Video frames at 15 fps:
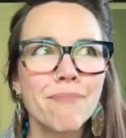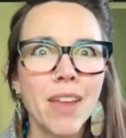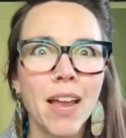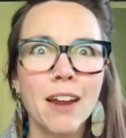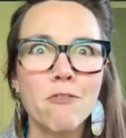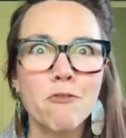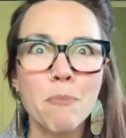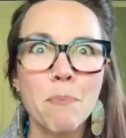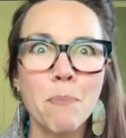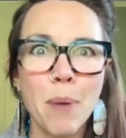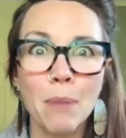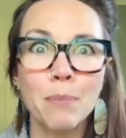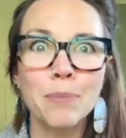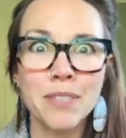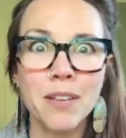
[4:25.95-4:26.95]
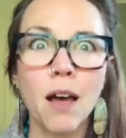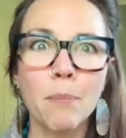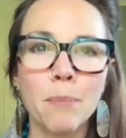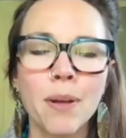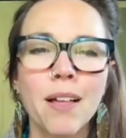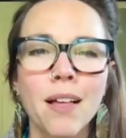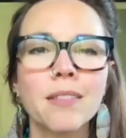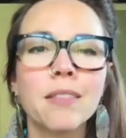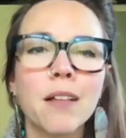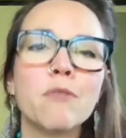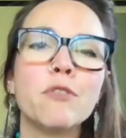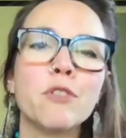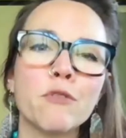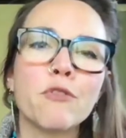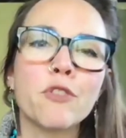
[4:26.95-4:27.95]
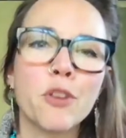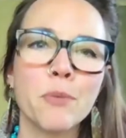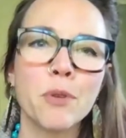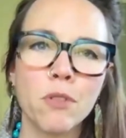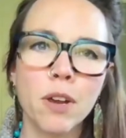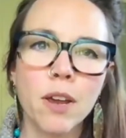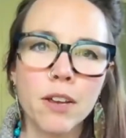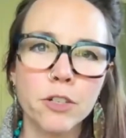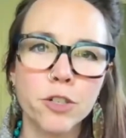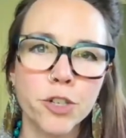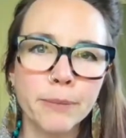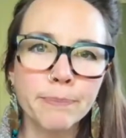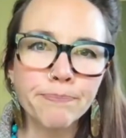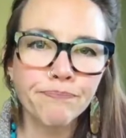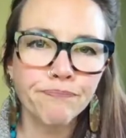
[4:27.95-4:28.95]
kind of bumps up a level of communication.